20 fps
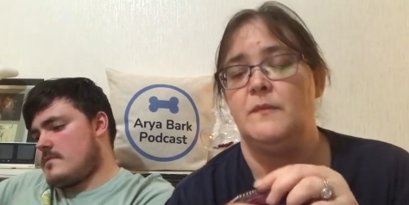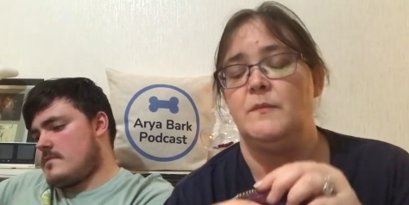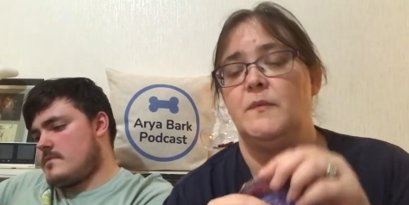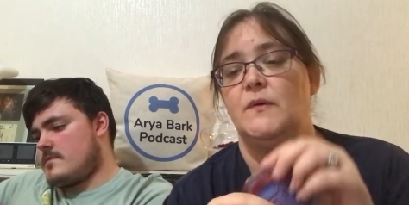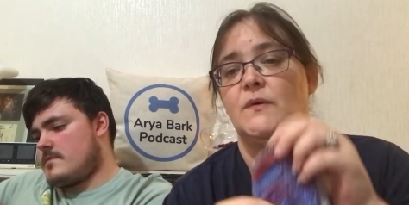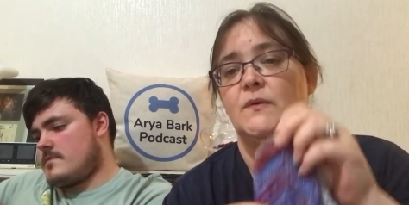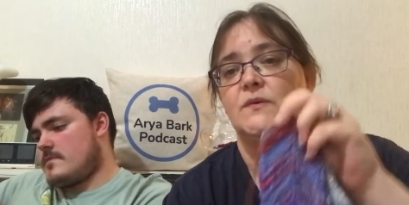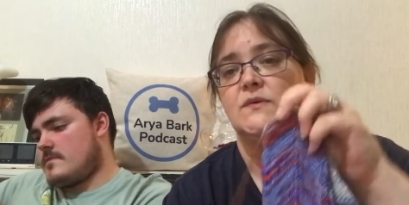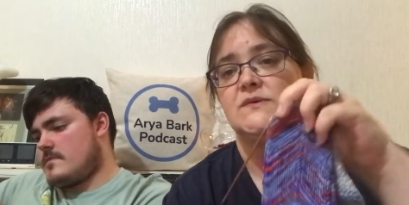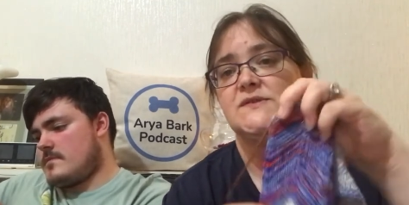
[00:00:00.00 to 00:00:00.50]
Speaker 1: the,
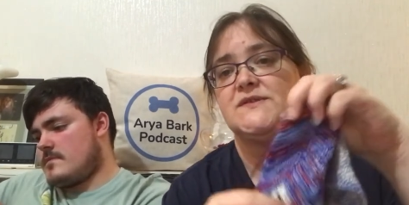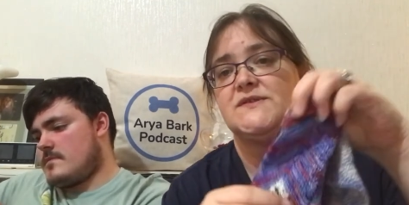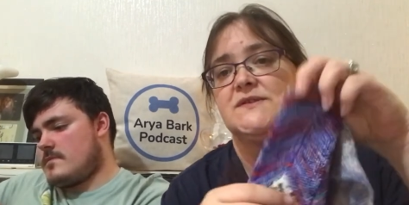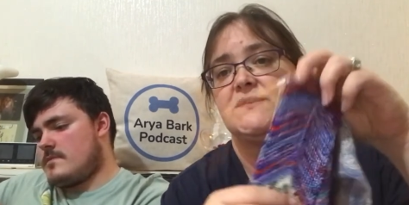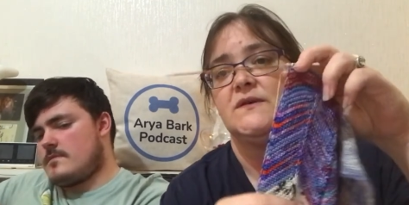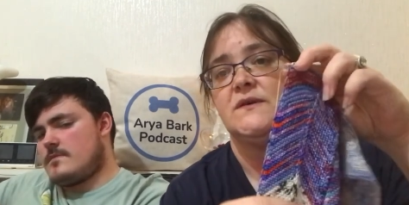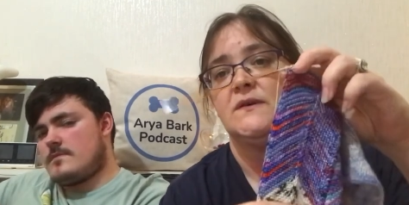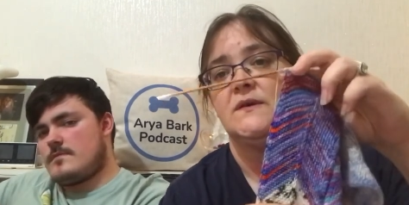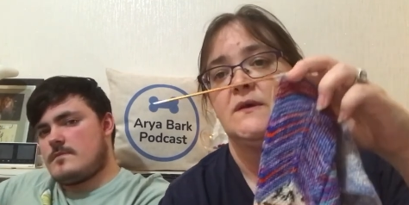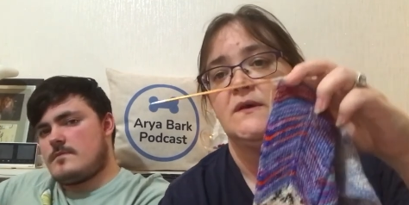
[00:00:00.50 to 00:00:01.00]

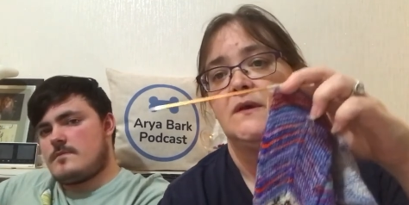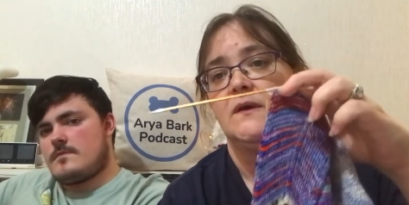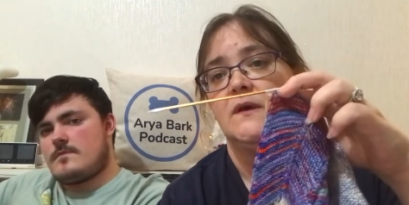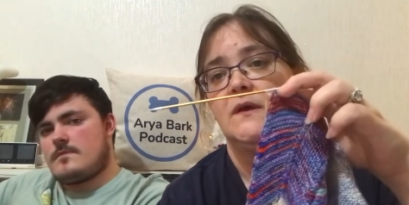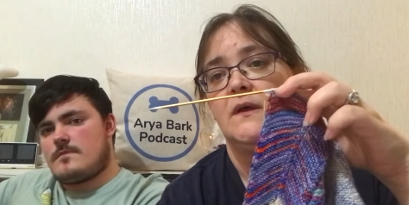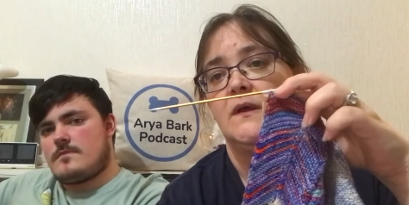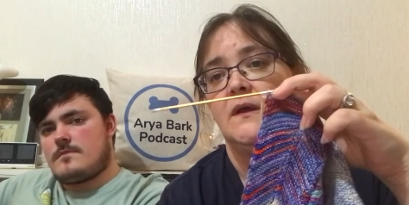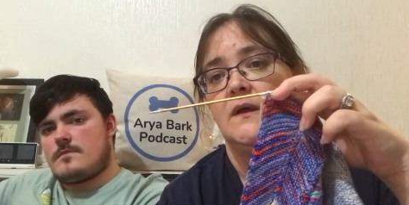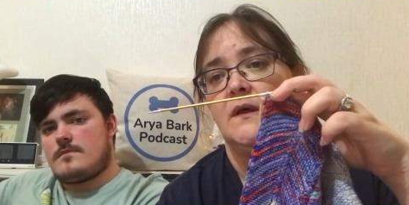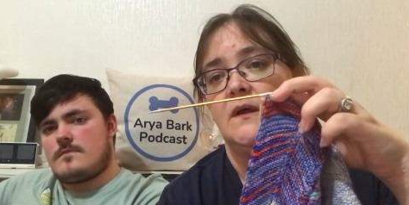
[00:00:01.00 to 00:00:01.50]
post.
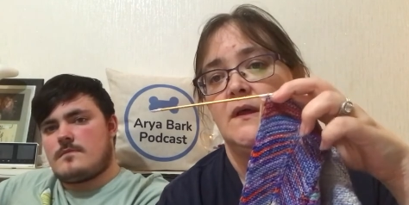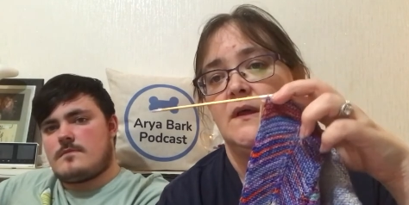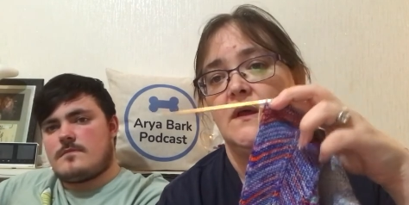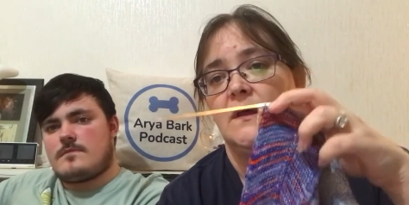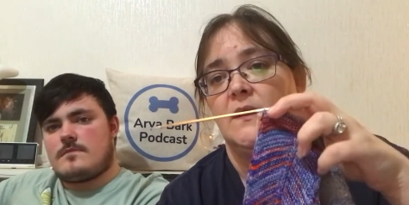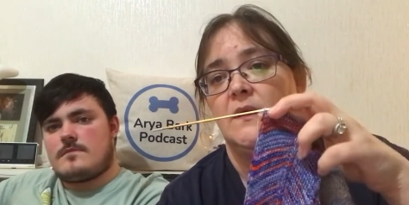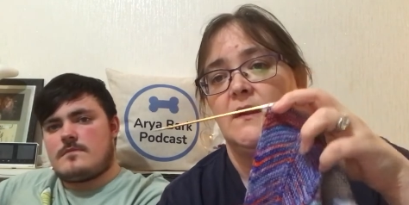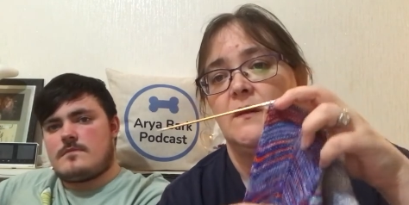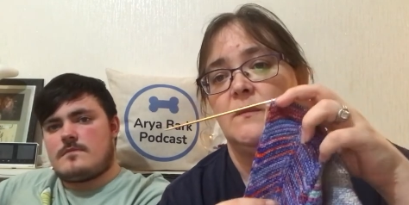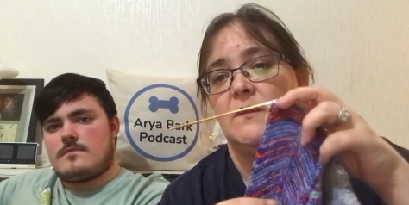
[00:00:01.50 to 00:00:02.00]

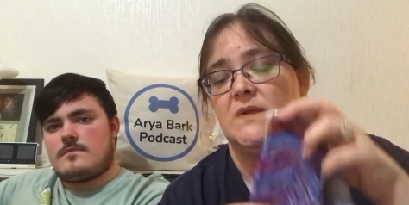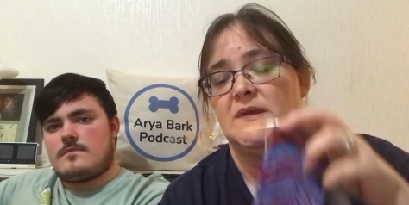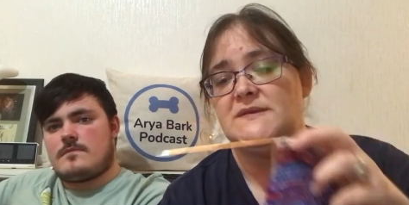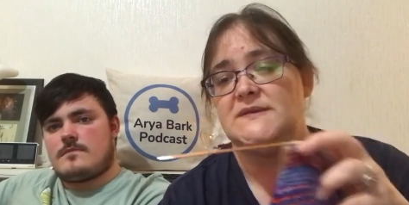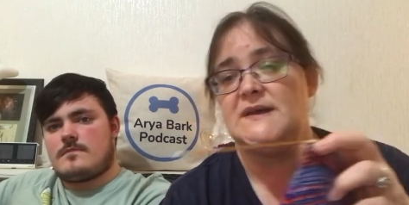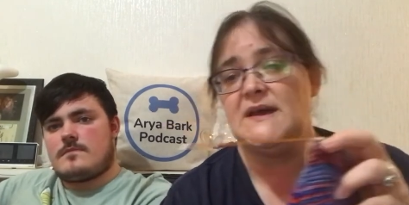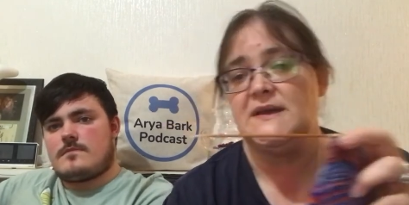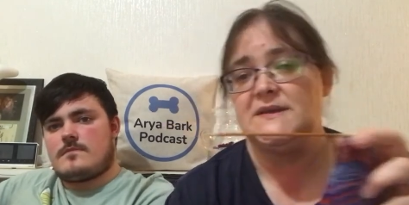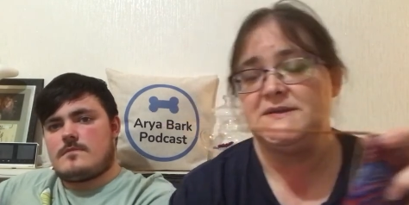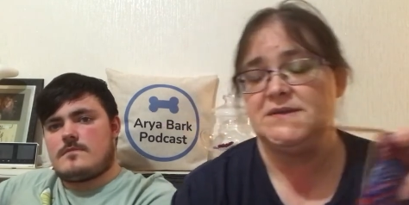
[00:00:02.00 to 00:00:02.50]
And when I
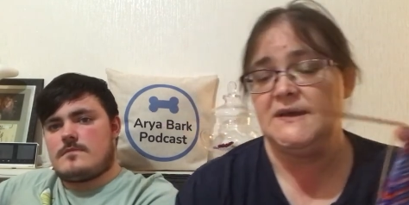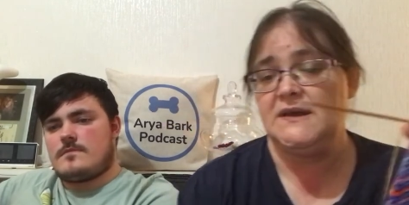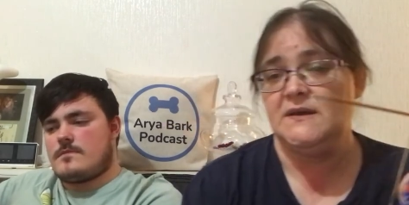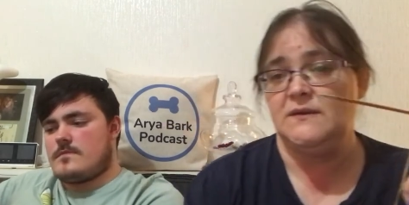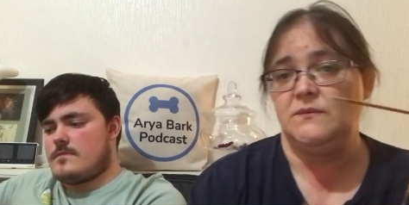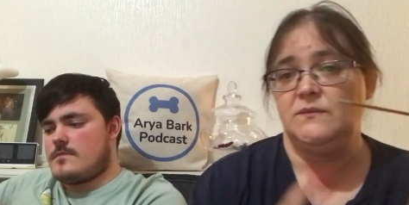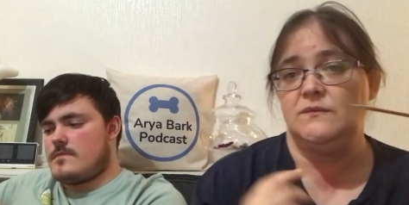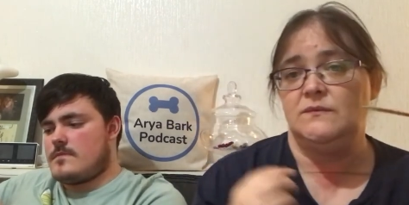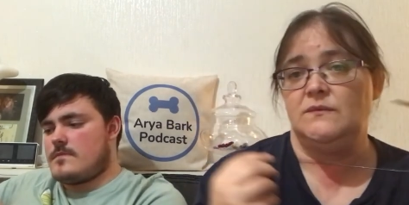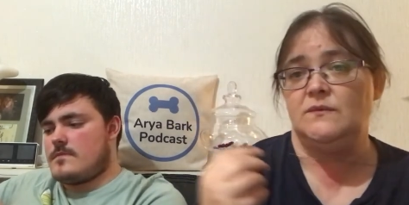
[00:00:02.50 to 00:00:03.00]
sat
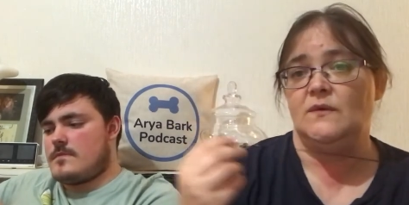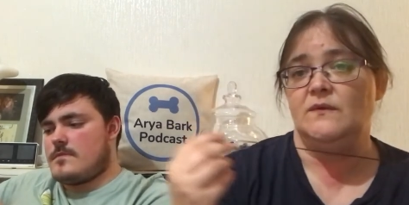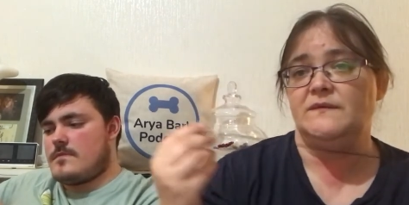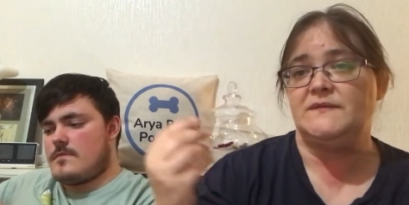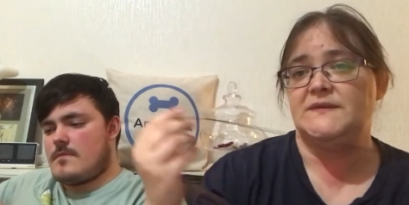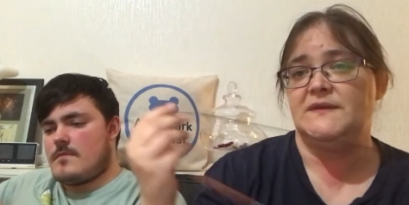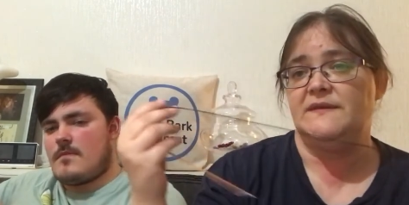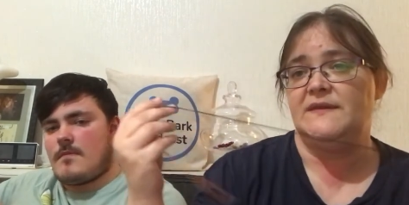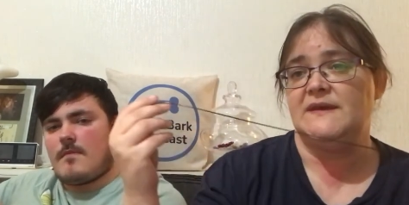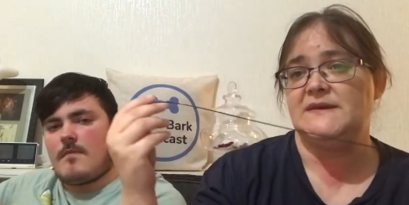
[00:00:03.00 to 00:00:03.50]
down,
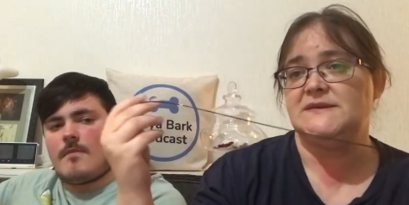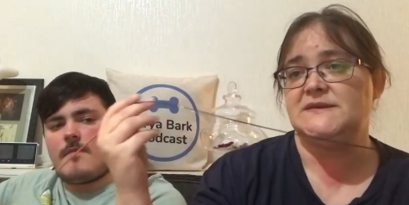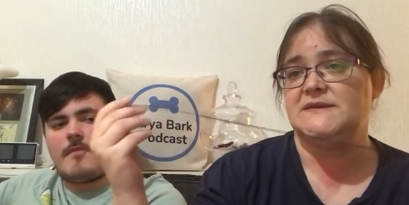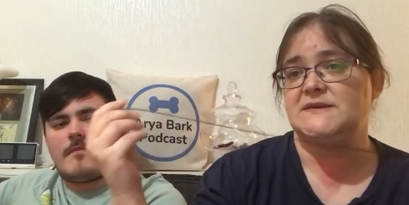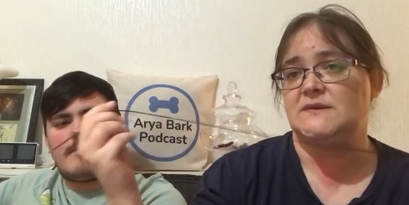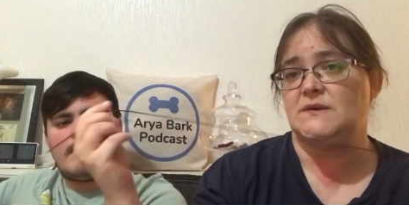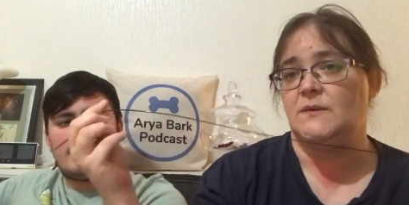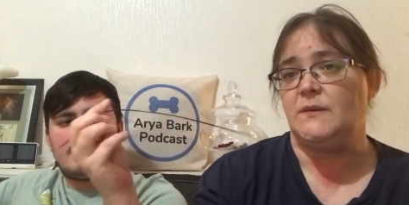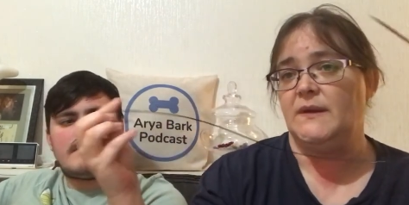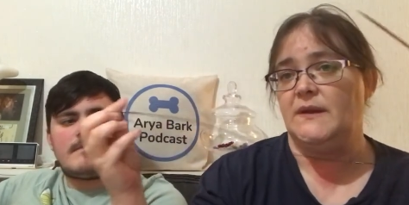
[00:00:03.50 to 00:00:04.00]
obviously this
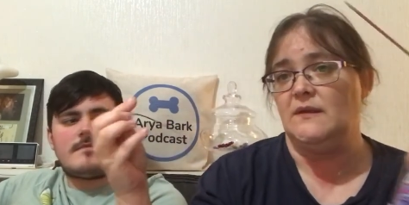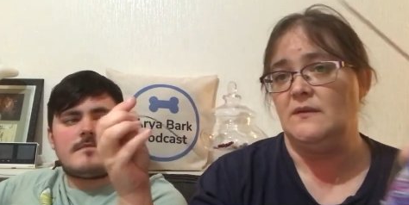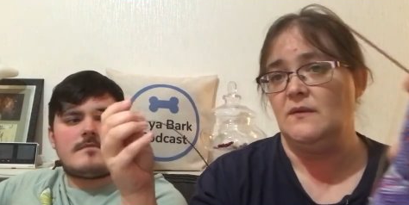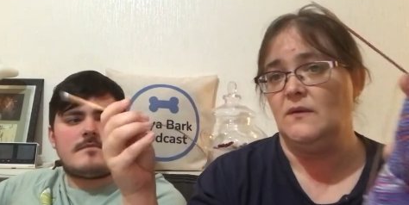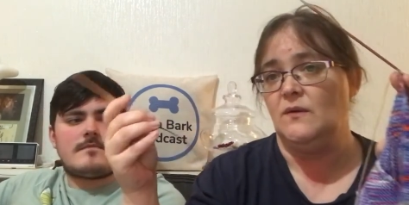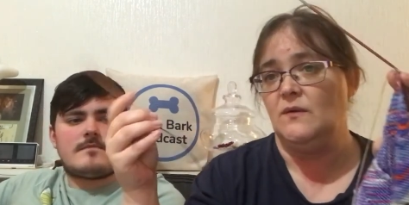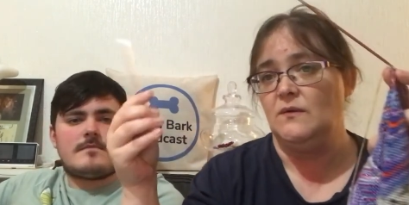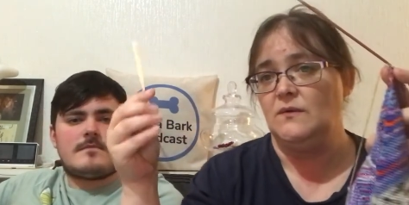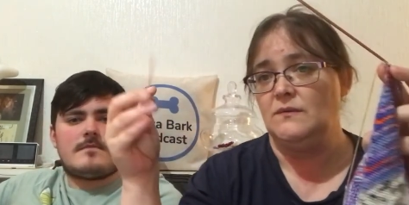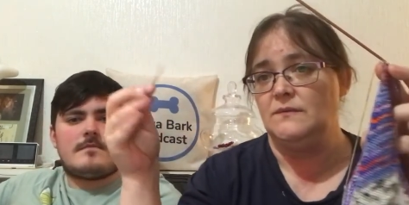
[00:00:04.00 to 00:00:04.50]
is quite
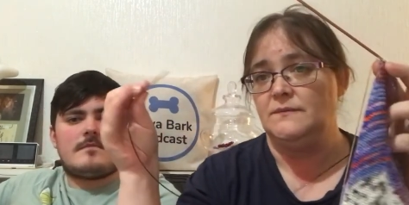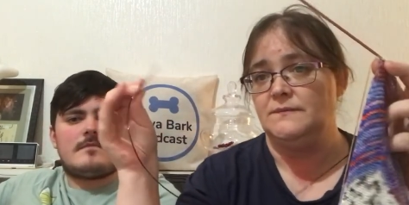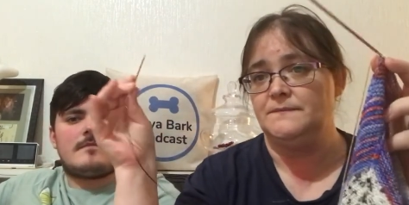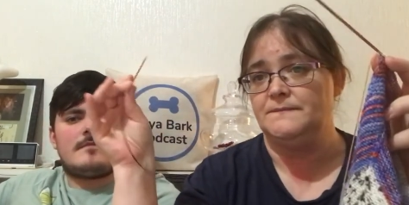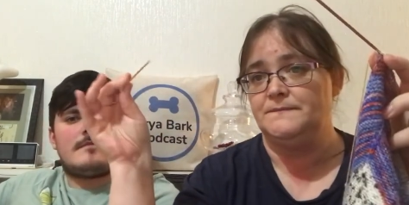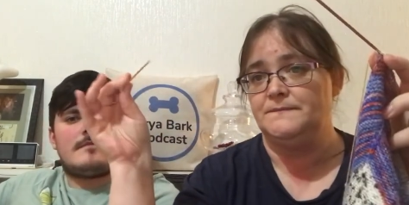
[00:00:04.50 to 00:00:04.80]
long.